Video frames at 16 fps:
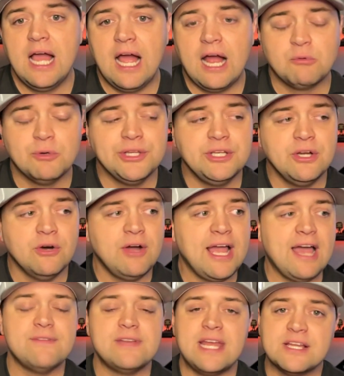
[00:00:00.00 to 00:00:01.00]
I really don't
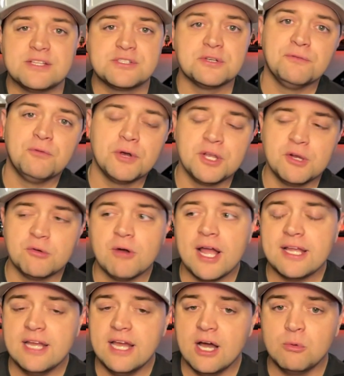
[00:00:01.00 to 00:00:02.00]
have an answer for you
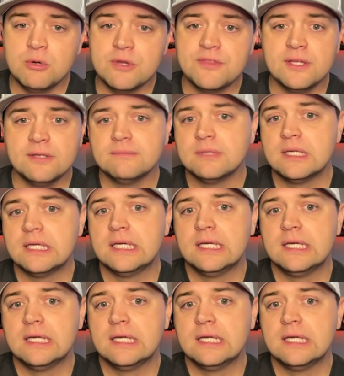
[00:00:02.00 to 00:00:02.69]
right now with it.